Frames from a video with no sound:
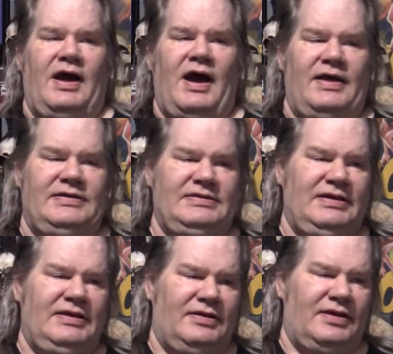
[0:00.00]
I
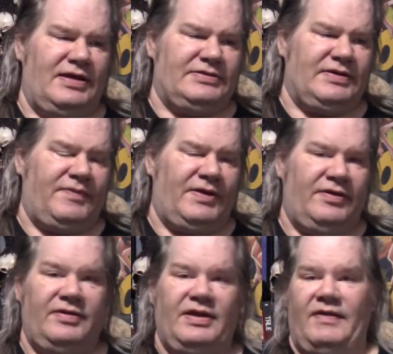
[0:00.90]
see a lot of stuff on
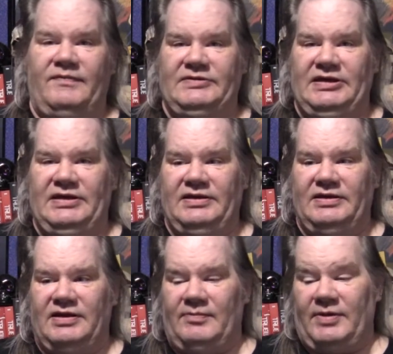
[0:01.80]
there that I've seen,
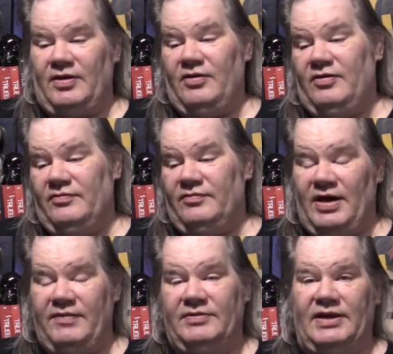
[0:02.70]
and I'm like, oh,
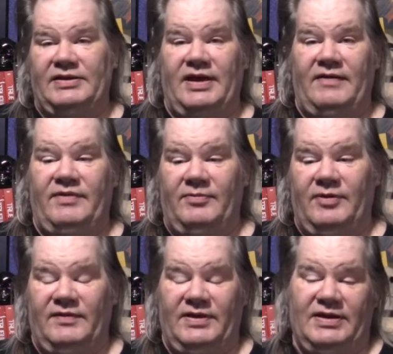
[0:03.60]
I would like to have that
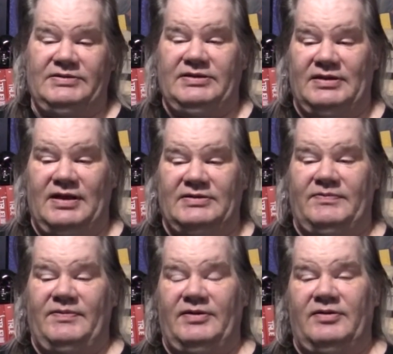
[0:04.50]
movie. Then I see a lot of
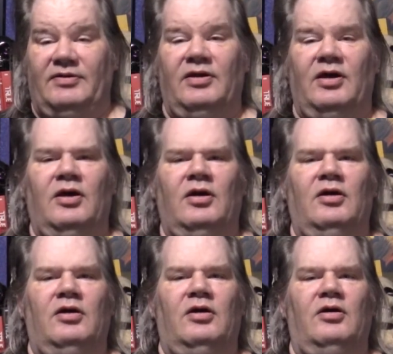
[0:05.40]
stuff on there going,
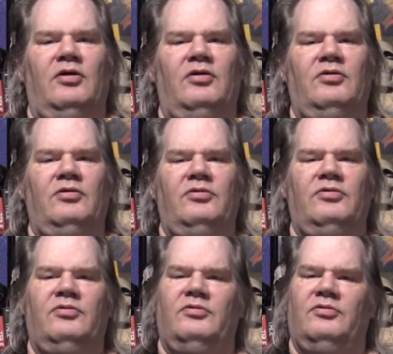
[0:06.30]

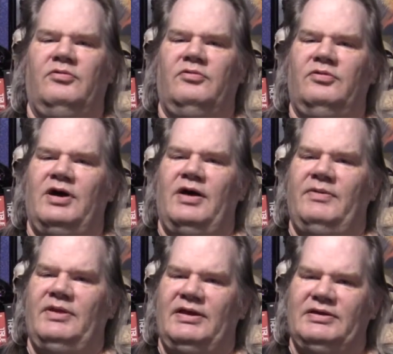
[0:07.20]
oh, I
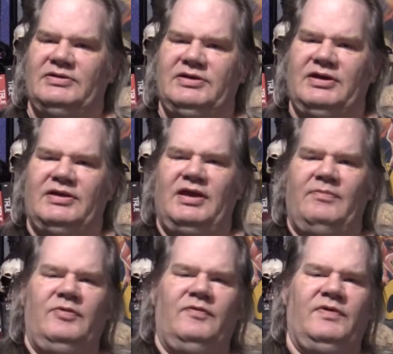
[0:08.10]
would like to check that
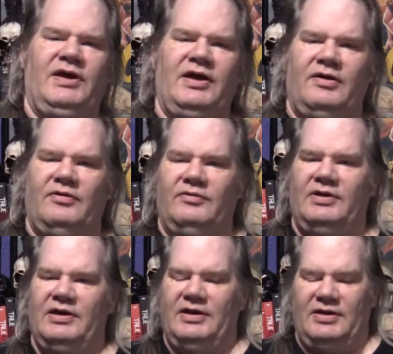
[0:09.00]
movie out.
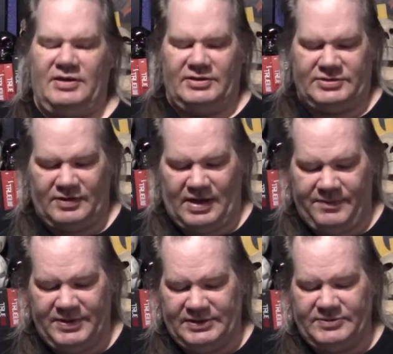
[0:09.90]
So I
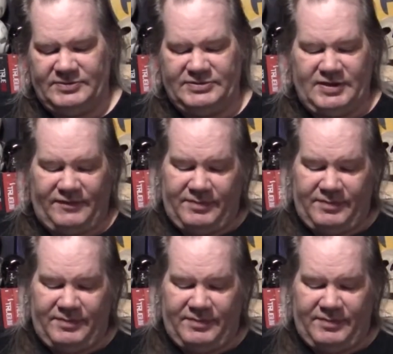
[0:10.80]
picked up some stuff.